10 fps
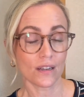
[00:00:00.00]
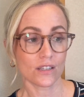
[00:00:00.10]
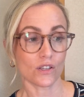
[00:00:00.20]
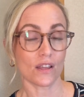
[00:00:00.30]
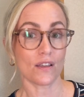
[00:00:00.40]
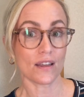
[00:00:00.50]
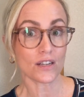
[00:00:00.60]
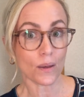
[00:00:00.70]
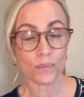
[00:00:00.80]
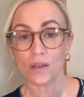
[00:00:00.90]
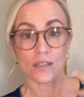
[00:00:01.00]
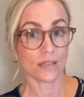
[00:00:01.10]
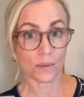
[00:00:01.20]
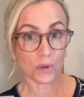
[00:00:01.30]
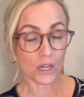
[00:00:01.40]
So they end up
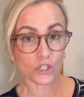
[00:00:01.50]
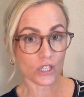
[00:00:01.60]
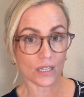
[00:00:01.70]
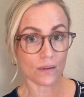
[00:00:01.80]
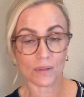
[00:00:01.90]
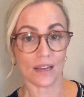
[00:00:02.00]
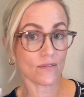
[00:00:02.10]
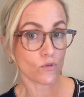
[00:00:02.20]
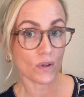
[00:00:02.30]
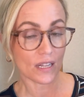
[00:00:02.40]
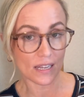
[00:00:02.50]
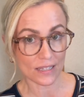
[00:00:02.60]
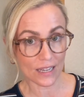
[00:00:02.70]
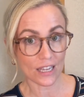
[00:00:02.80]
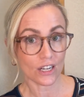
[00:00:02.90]
subconsciously, without even
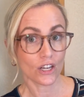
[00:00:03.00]
realizing it,